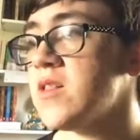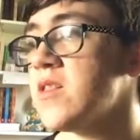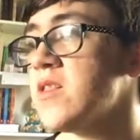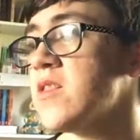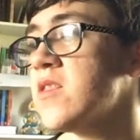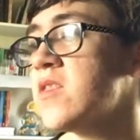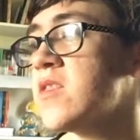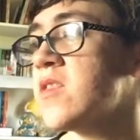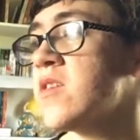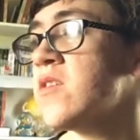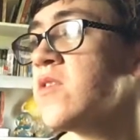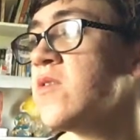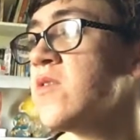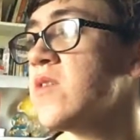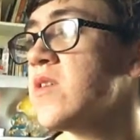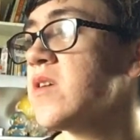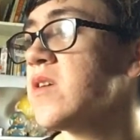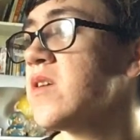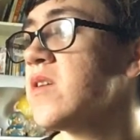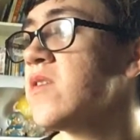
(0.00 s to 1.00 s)
Although,
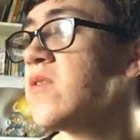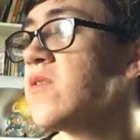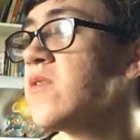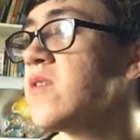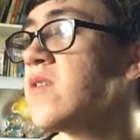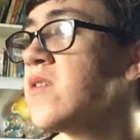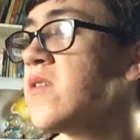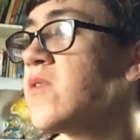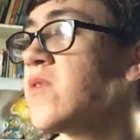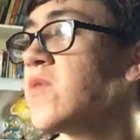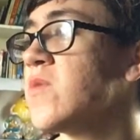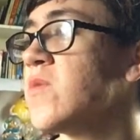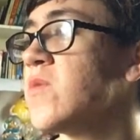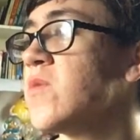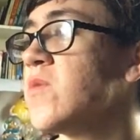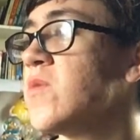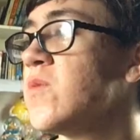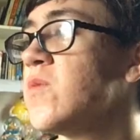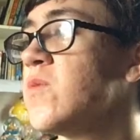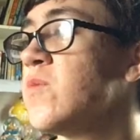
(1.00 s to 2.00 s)
I don't know,
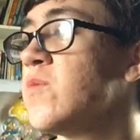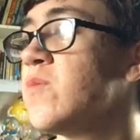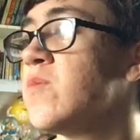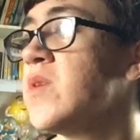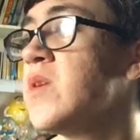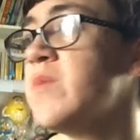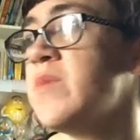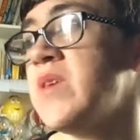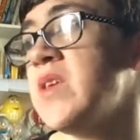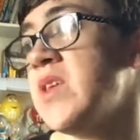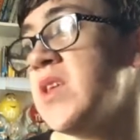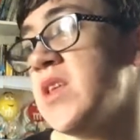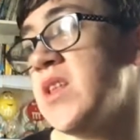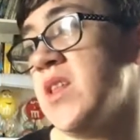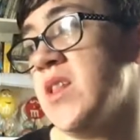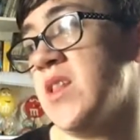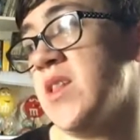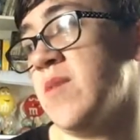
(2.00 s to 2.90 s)
maybe